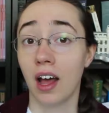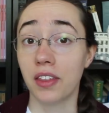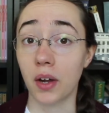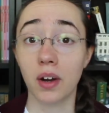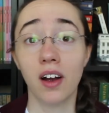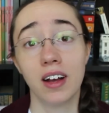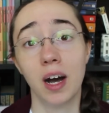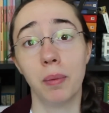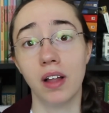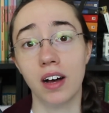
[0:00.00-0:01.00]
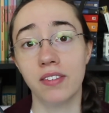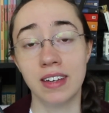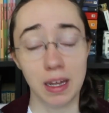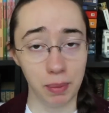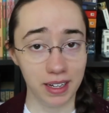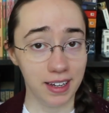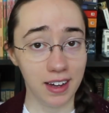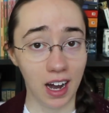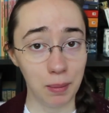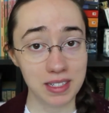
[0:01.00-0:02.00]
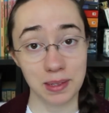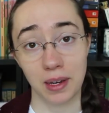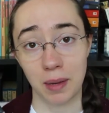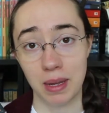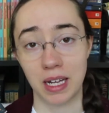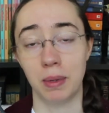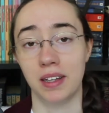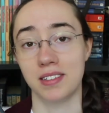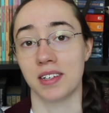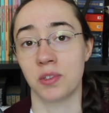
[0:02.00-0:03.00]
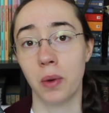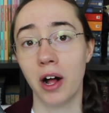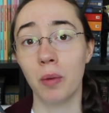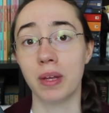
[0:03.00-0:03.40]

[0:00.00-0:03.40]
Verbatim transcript: There are a couple of nitpicky comments I'm going to make about this as well,